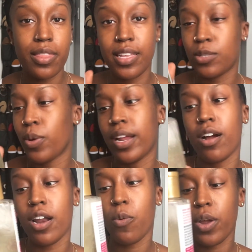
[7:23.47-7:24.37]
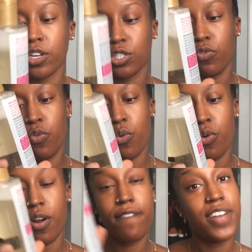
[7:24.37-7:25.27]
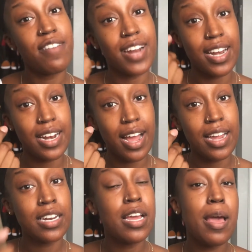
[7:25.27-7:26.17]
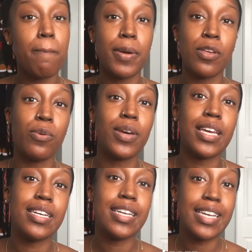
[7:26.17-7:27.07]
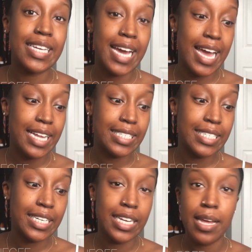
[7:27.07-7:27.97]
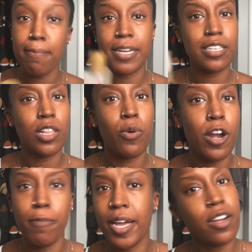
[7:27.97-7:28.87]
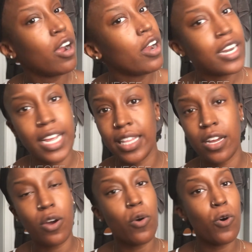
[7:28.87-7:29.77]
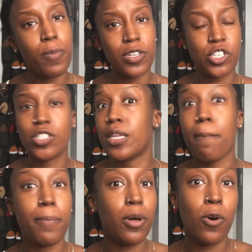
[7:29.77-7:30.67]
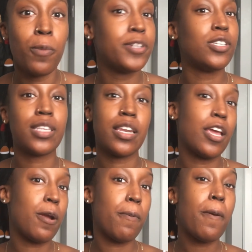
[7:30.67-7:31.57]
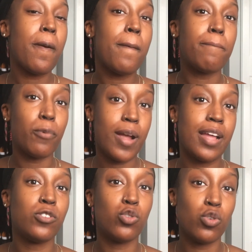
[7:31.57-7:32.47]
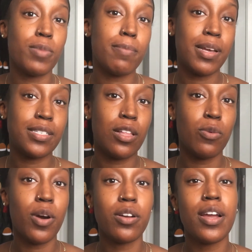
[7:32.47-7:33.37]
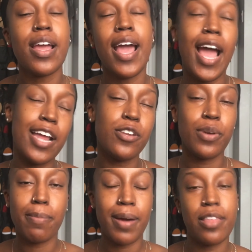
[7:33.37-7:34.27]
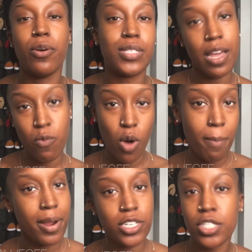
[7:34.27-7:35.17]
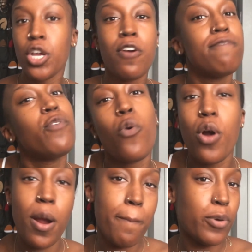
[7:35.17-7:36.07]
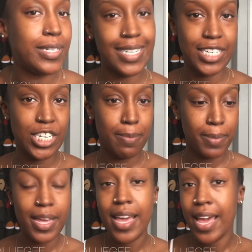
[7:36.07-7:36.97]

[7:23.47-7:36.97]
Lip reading: This one I got at Winners for $5.99, but you can get micellar water by Garnier. Like, a whole bunch of skincare brands do make micellar water, and you can buy those at Walmart for pretty cheap.